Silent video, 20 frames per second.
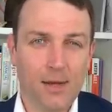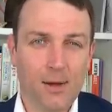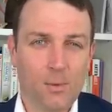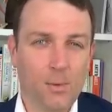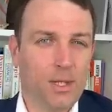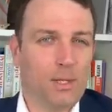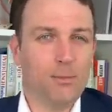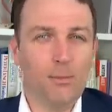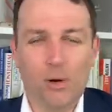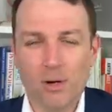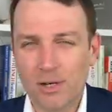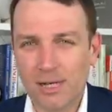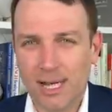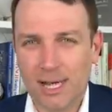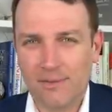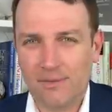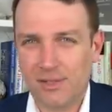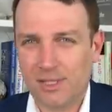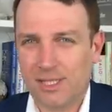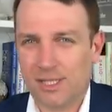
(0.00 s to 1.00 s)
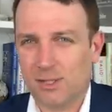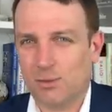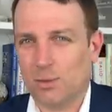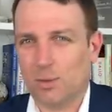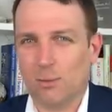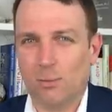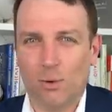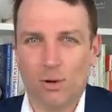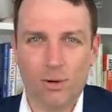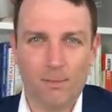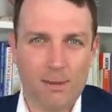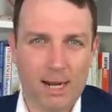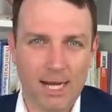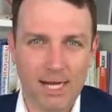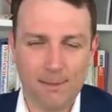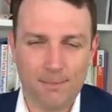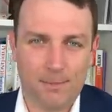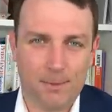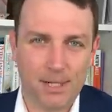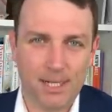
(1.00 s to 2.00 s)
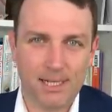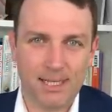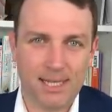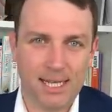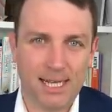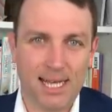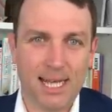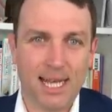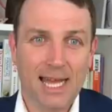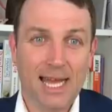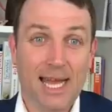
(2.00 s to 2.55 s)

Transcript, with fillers: with more deficits, with more money printing,